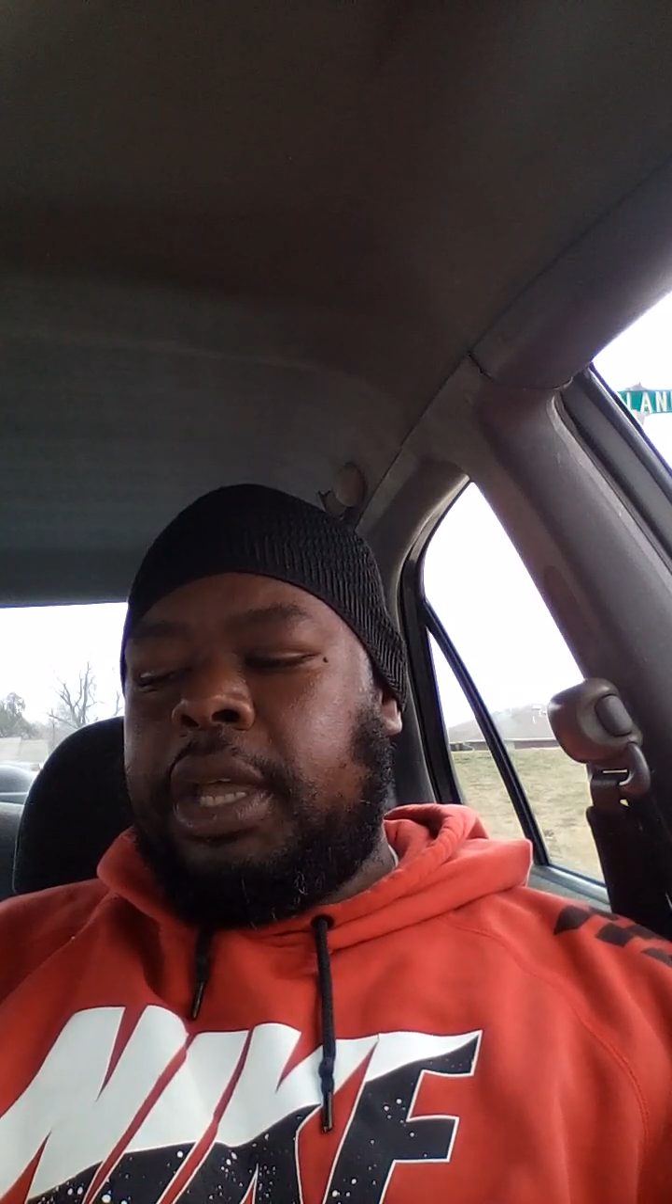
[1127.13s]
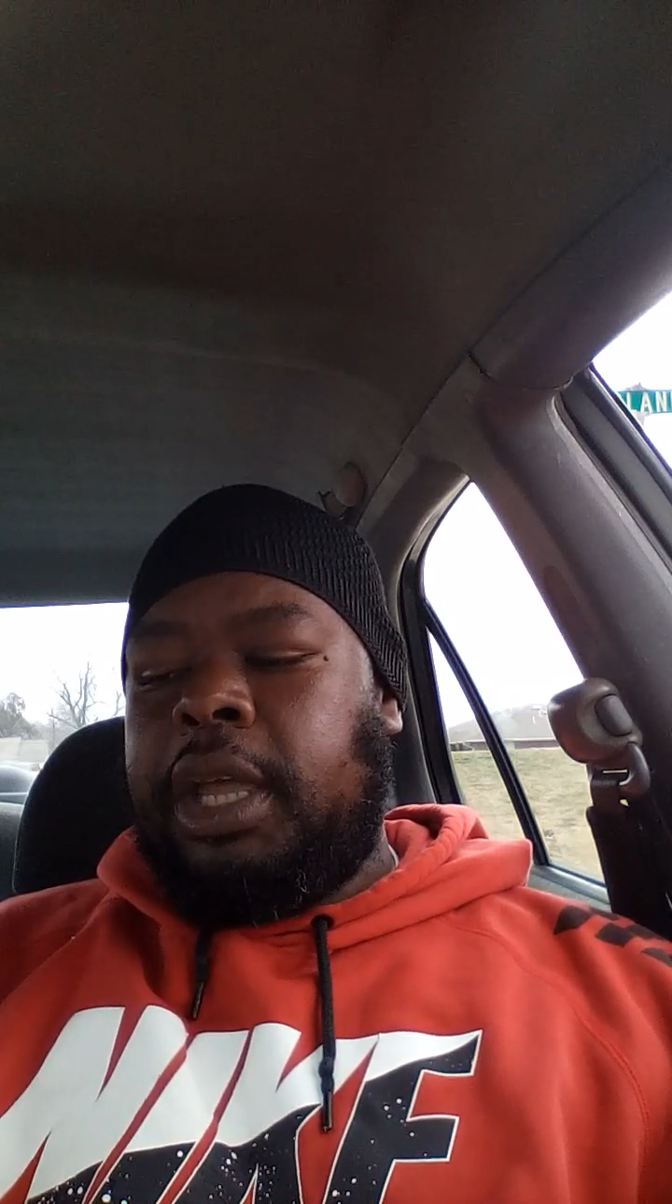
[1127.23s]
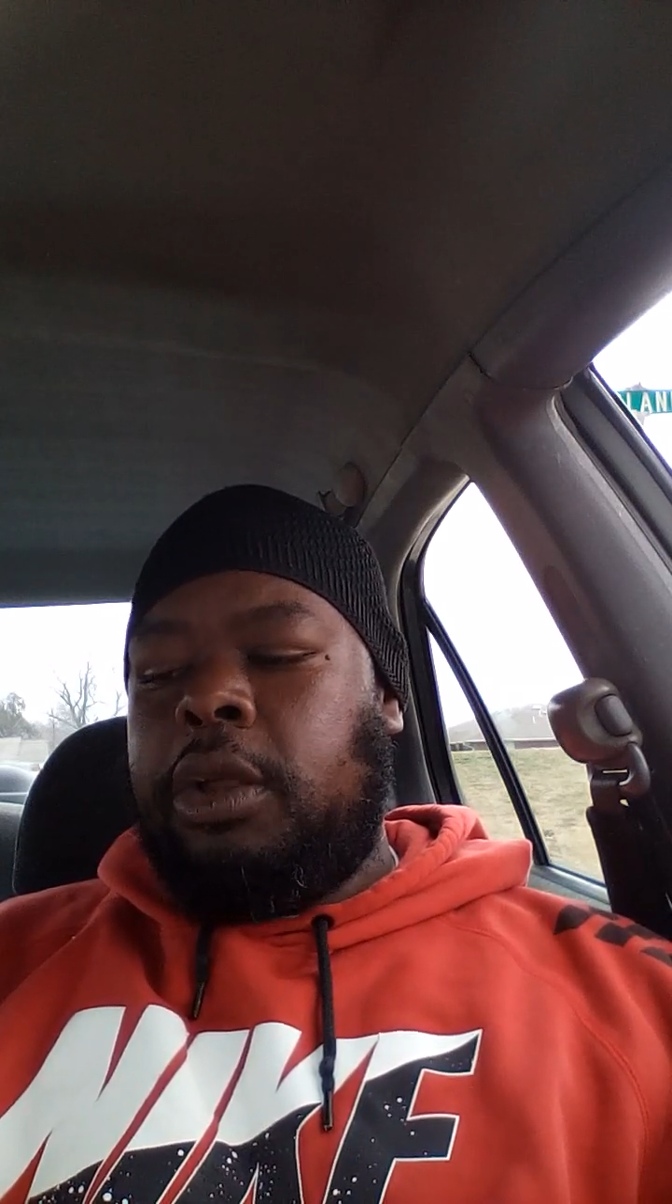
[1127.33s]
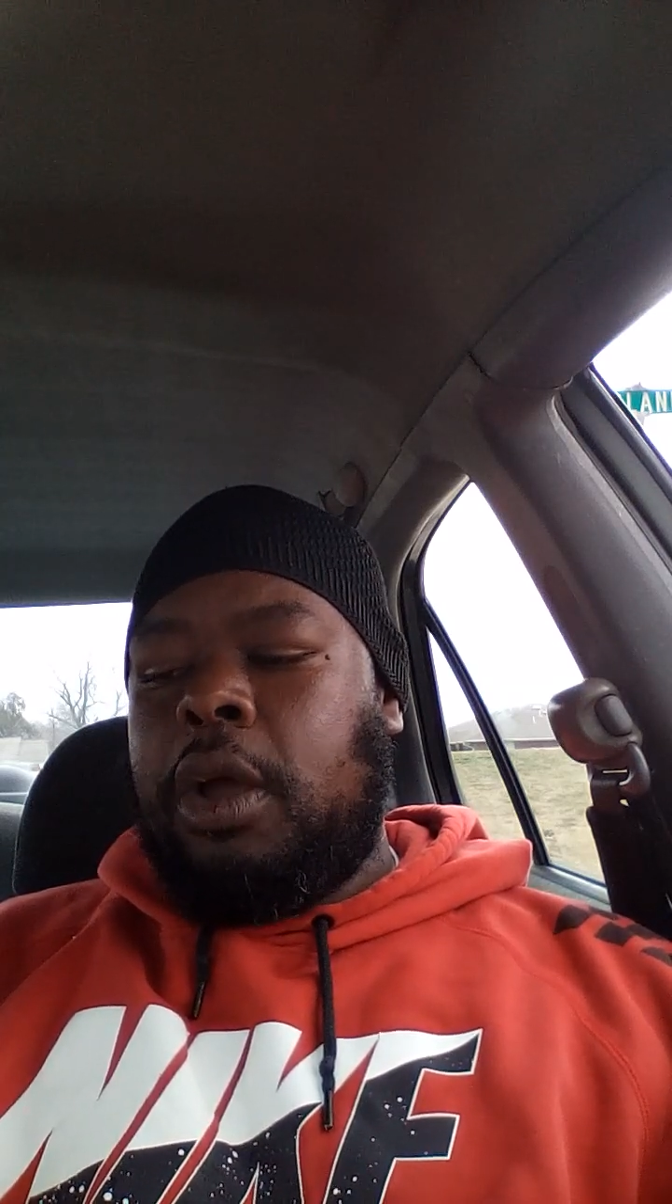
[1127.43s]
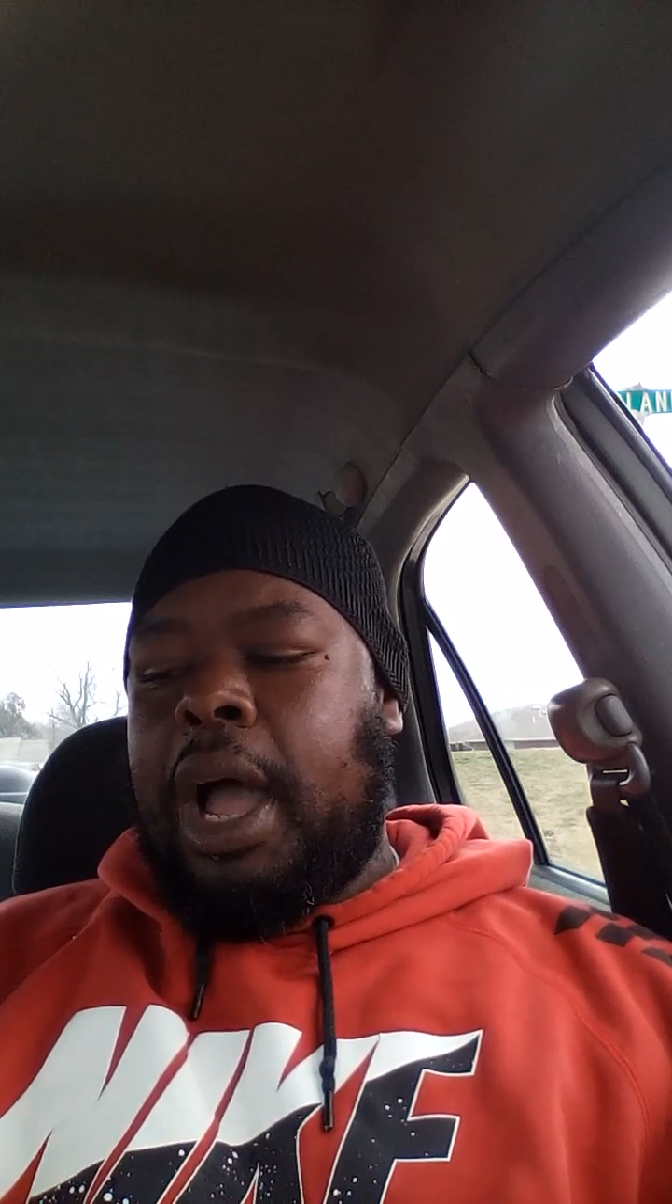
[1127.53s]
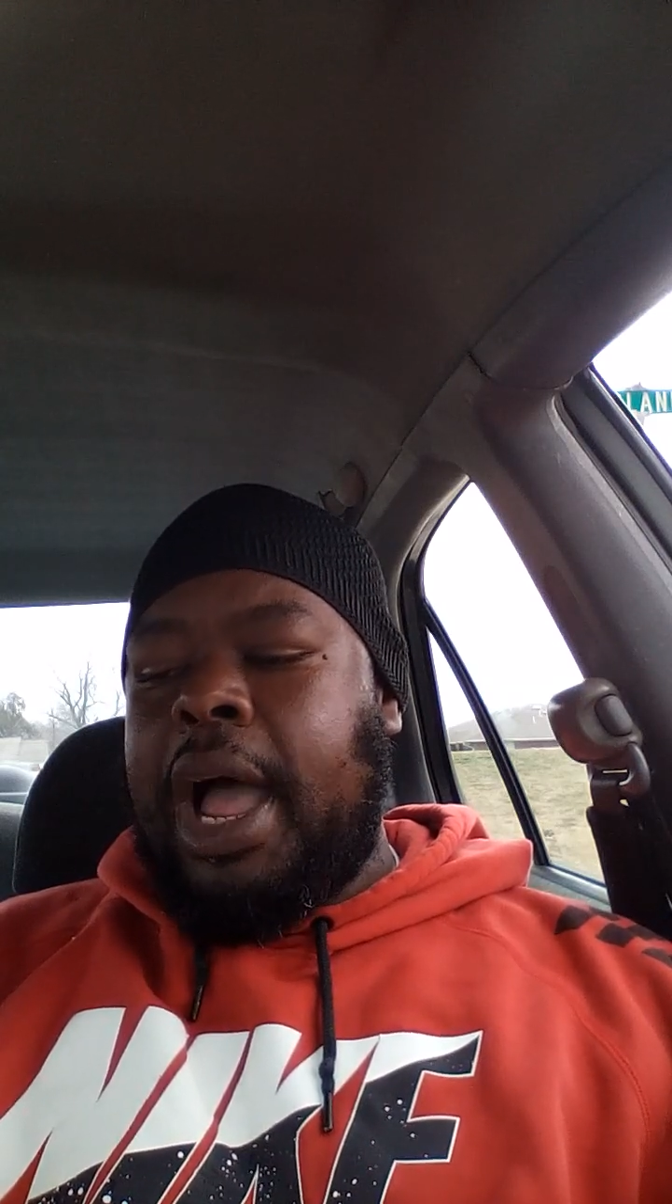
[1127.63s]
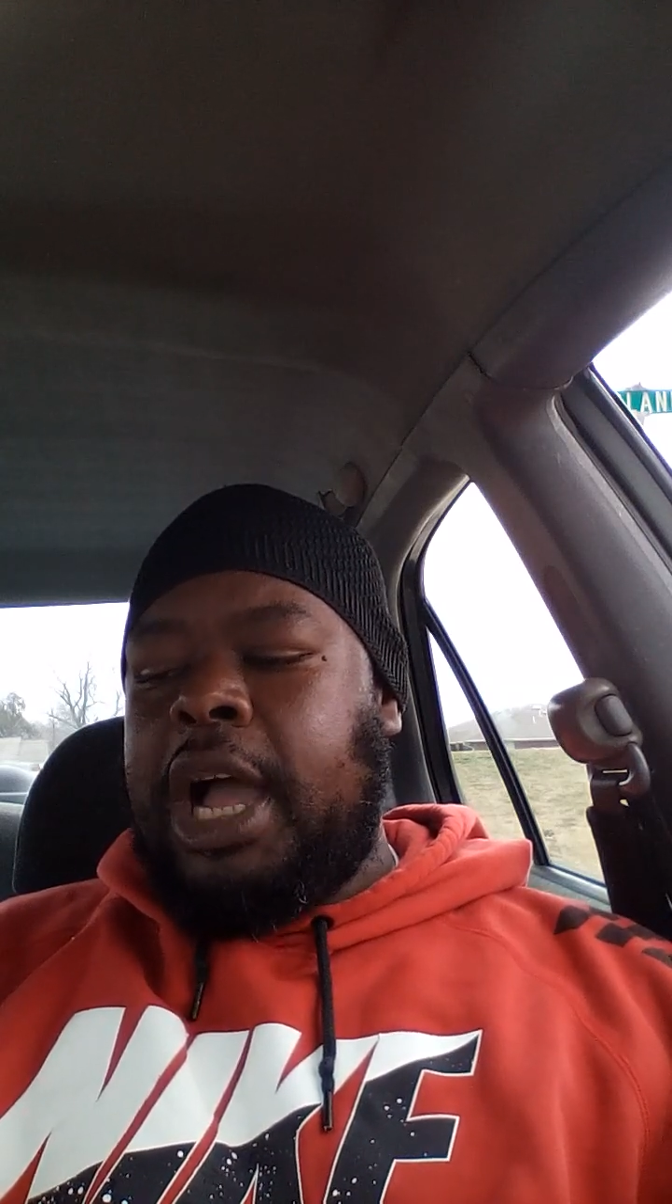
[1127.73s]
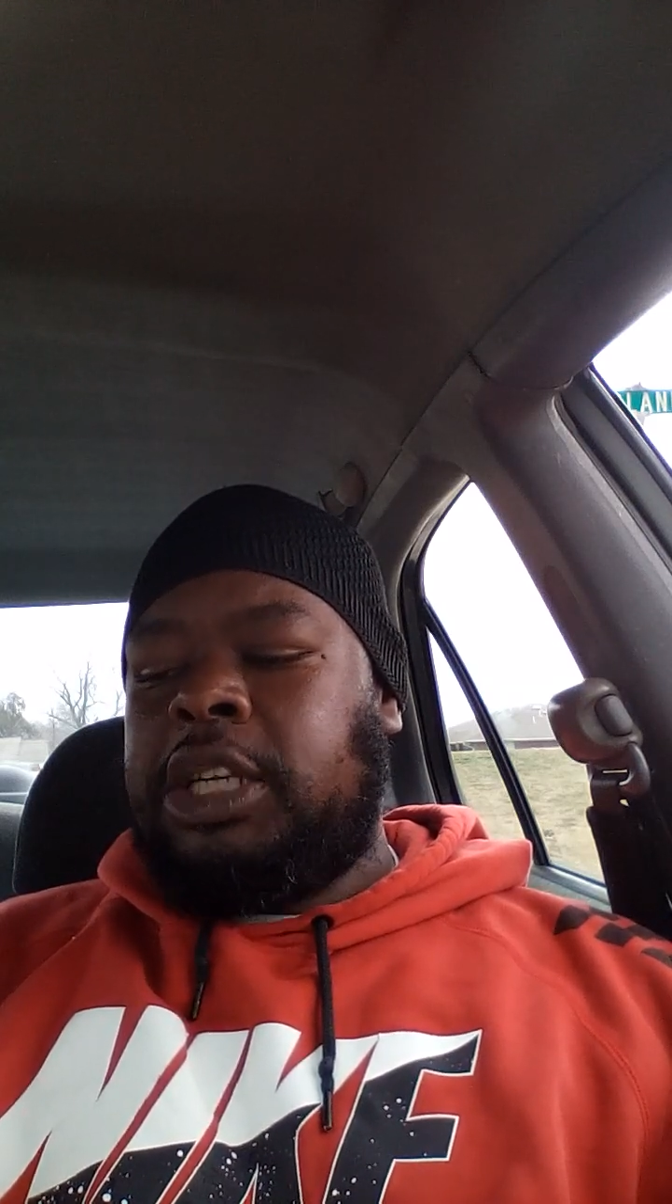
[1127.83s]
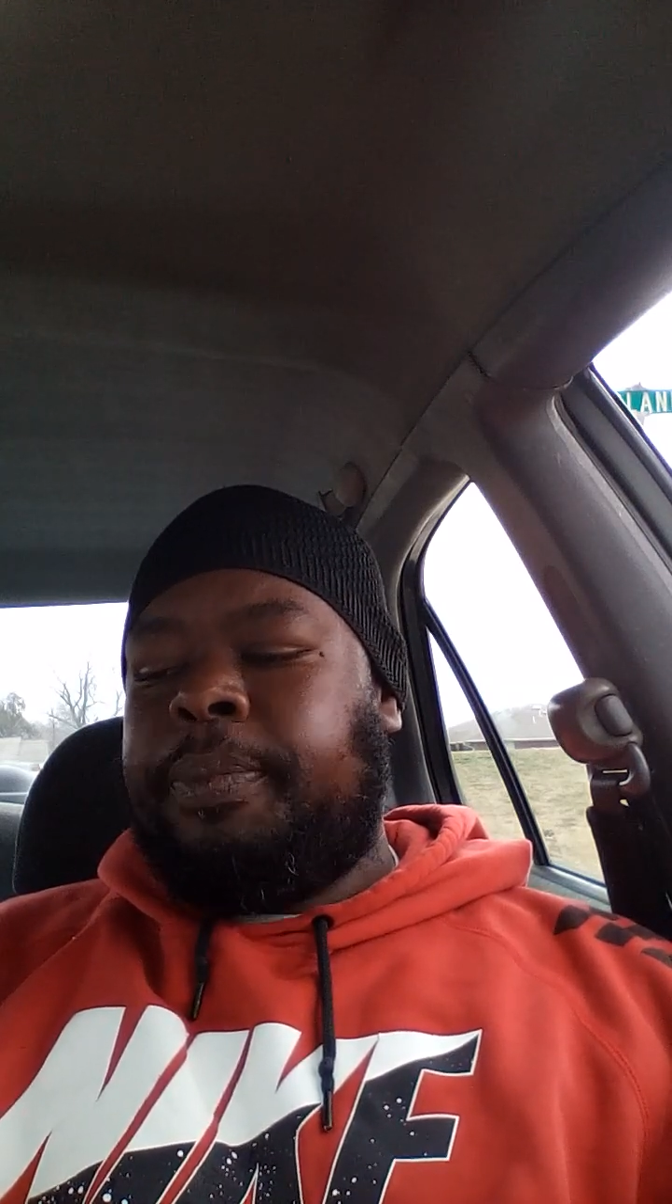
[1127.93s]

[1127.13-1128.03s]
in your eyes.